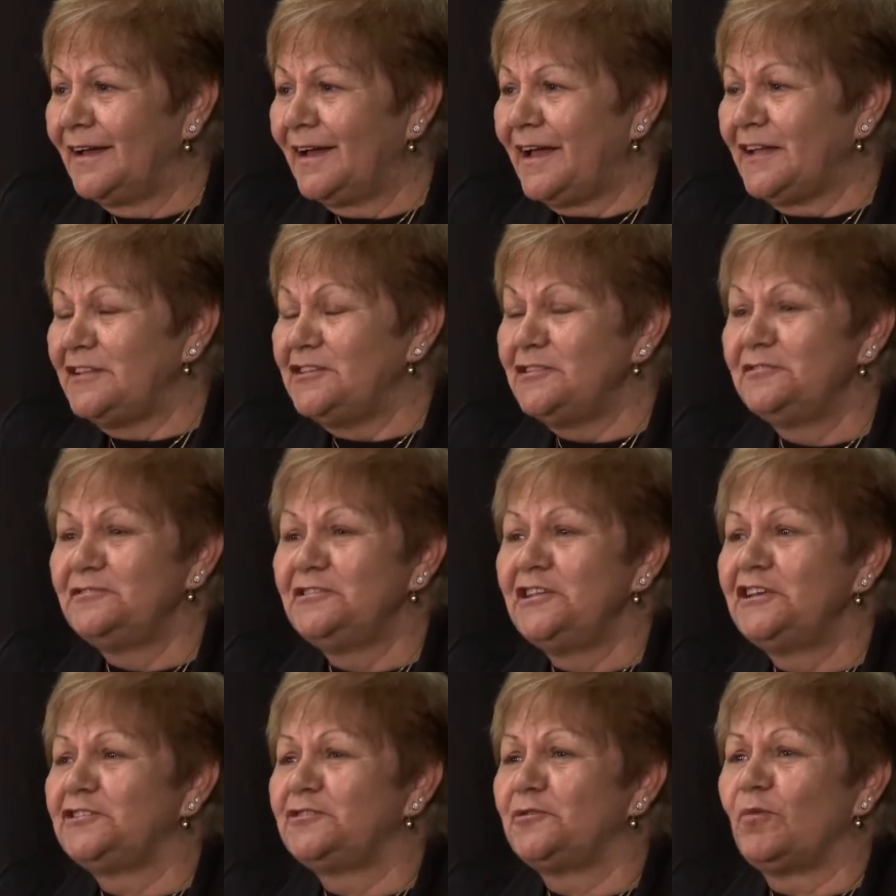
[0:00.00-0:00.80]
And you
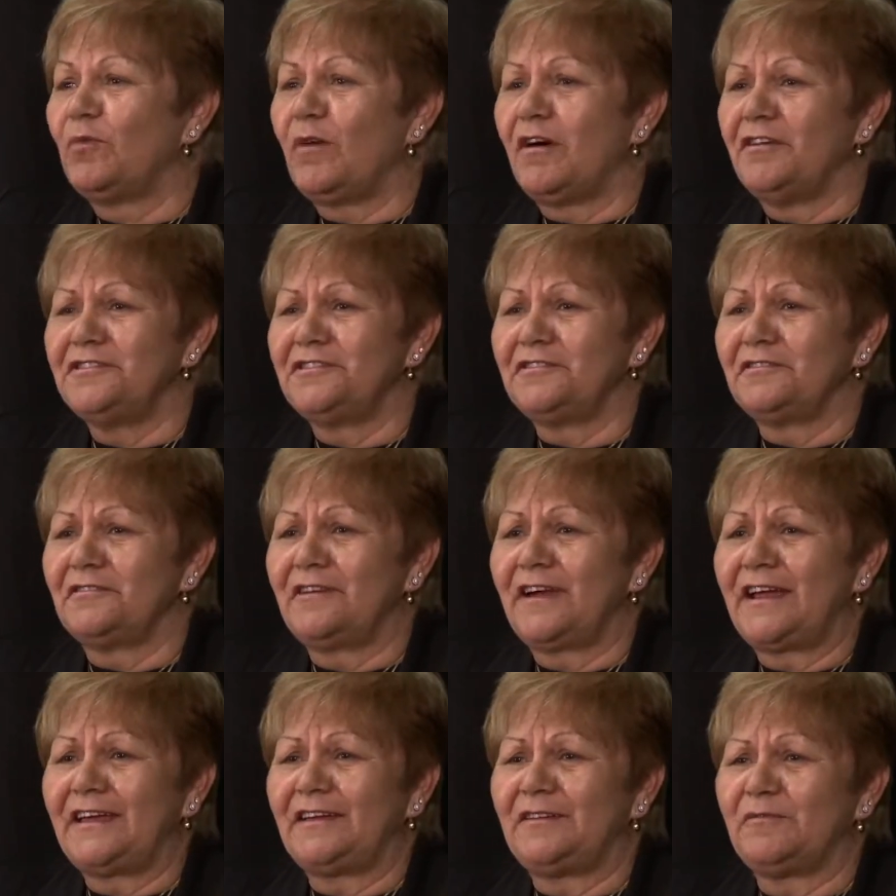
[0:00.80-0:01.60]
need to
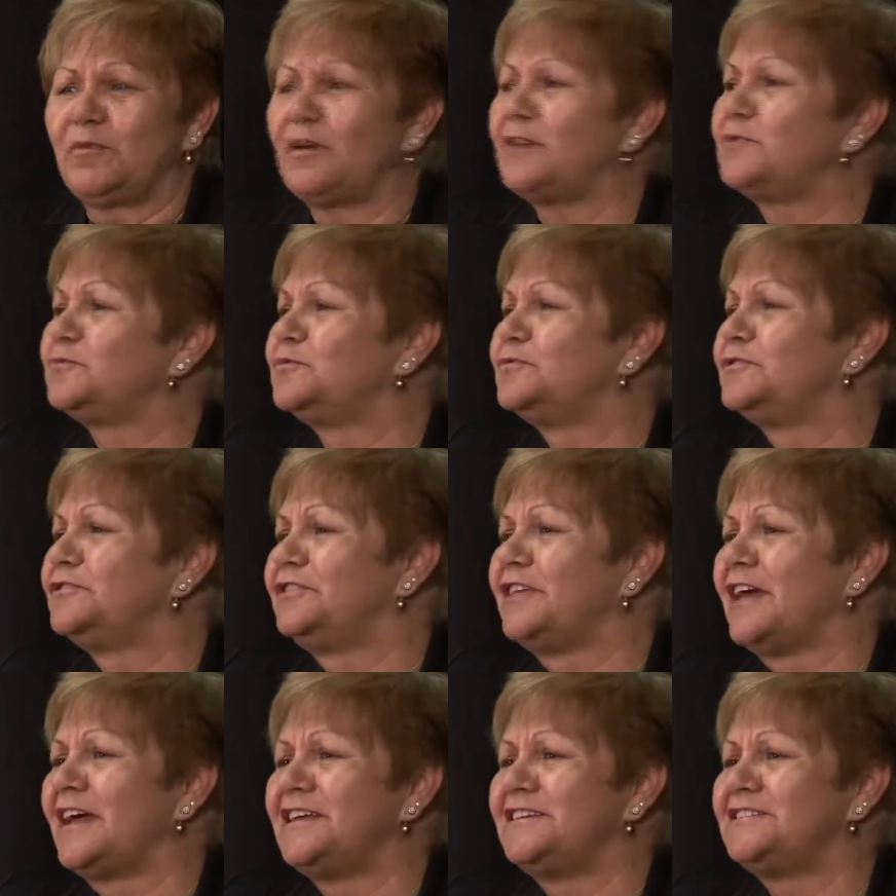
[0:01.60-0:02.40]
wonder, what
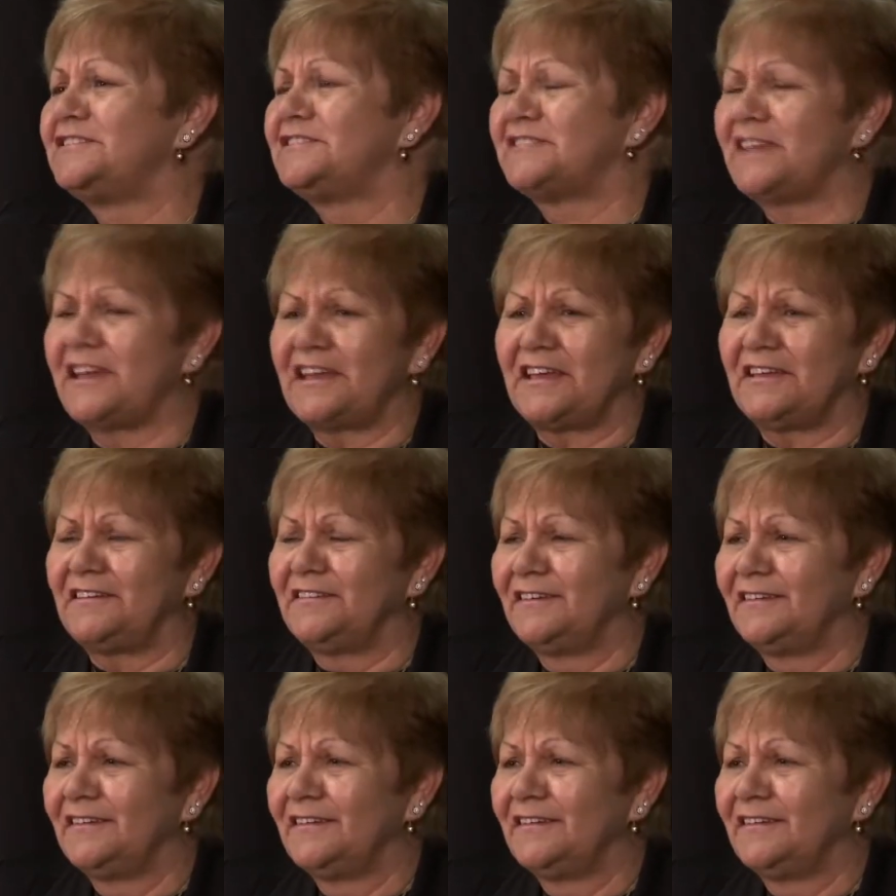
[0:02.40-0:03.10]
would they say?